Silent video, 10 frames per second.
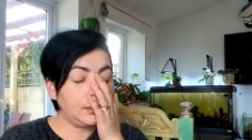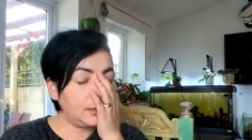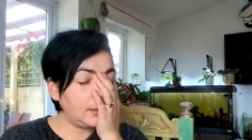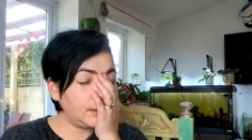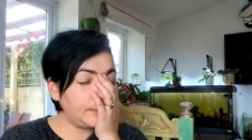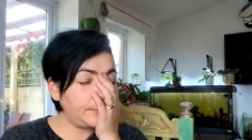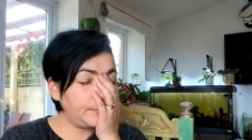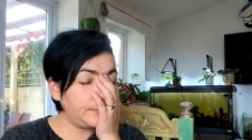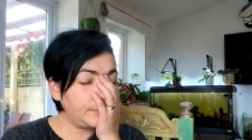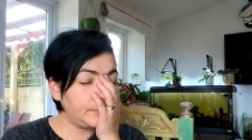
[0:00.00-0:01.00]

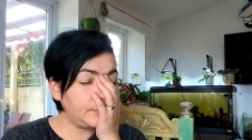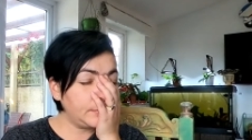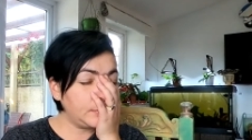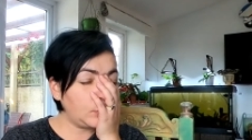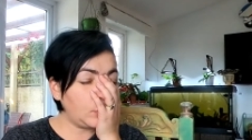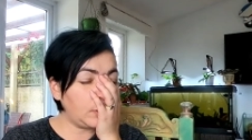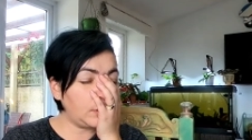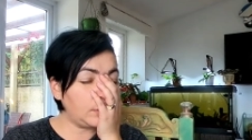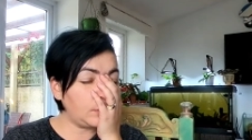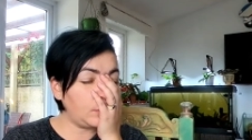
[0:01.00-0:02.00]
Um,
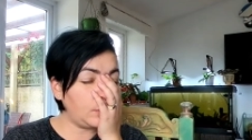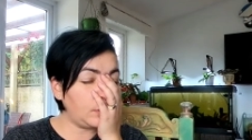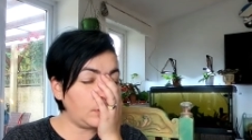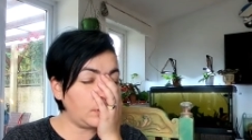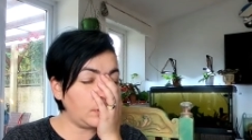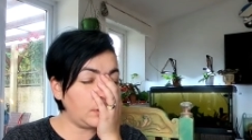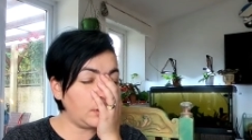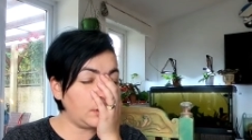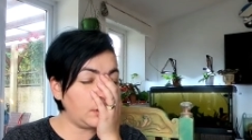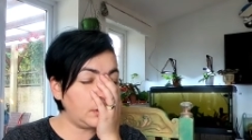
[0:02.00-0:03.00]
on, on
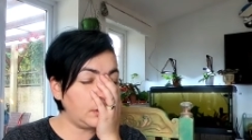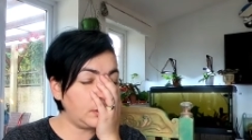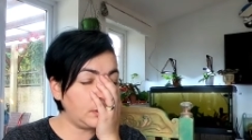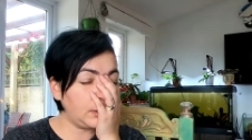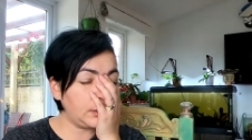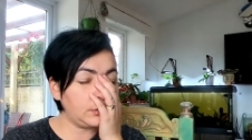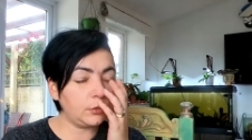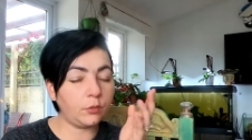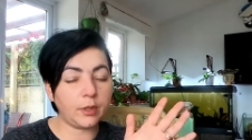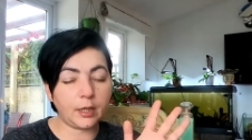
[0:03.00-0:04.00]
uh, I
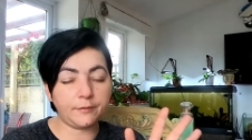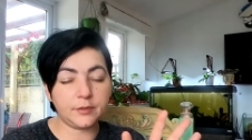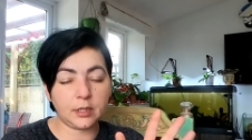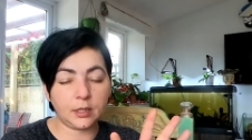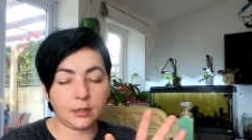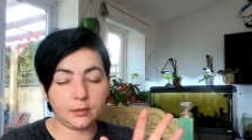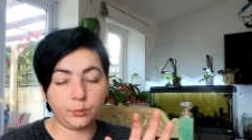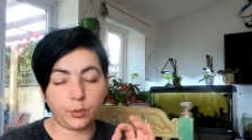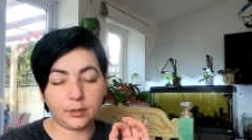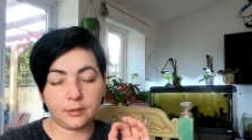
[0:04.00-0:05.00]
don't know where I've seen
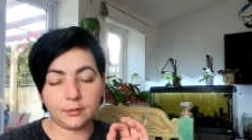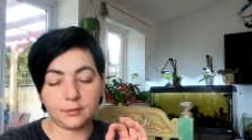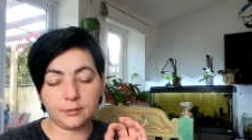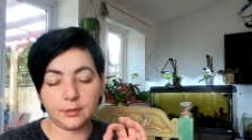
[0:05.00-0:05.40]
it, but